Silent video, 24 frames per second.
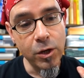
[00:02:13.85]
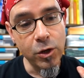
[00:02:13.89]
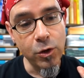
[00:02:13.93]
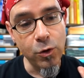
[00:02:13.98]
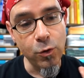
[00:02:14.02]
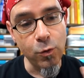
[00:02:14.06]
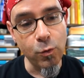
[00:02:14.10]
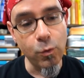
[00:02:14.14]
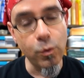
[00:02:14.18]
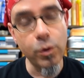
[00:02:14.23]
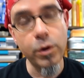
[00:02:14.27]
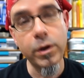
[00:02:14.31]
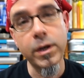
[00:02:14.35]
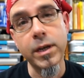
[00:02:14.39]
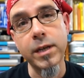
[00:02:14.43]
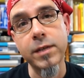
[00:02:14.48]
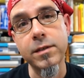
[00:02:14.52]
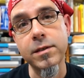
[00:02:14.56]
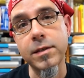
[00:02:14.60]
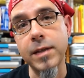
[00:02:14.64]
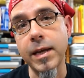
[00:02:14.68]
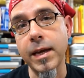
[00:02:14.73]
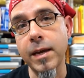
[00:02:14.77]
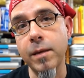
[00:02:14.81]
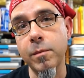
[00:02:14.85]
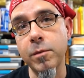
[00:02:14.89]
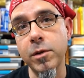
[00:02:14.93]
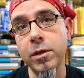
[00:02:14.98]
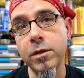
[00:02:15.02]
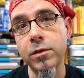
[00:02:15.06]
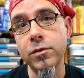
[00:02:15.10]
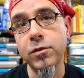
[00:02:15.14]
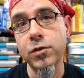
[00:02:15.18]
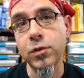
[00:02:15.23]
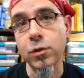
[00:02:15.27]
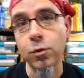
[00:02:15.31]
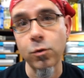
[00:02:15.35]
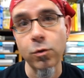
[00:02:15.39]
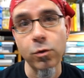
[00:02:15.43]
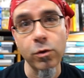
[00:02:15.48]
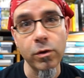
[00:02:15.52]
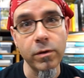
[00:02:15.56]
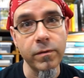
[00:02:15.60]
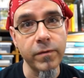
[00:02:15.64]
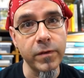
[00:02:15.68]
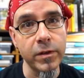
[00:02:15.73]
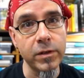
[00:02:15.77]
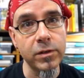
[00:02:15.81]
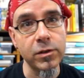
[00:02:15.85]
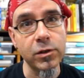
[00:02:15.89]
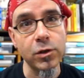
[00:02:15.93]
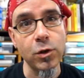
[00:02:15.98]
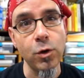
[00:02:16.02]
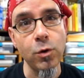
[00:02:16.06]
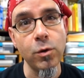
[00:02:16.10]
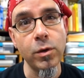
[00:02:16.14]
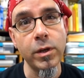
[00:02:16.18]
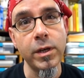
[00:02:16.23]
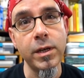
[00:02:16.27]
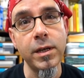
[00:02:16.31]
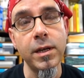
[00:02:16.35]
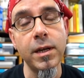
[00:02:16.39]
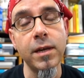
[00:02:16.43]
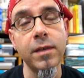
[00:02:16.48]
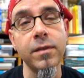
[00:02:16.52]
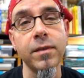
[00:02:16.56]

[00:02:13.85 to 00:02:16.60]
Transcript: your work gets damaged or if it's stolen,